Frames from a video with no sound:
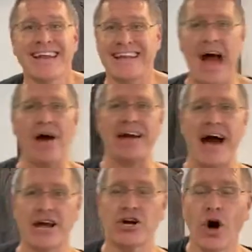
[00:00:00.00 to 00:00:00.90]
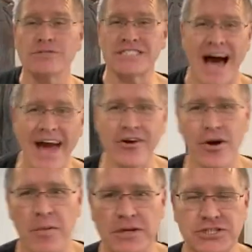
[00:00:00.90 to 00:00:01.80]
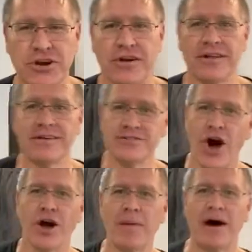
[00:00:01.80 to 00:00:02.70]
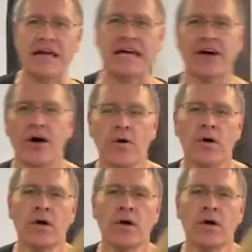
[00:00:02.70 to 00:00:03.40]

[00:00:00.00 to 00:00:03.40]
Now I got a gold tiger on my shirt. Talk about ego.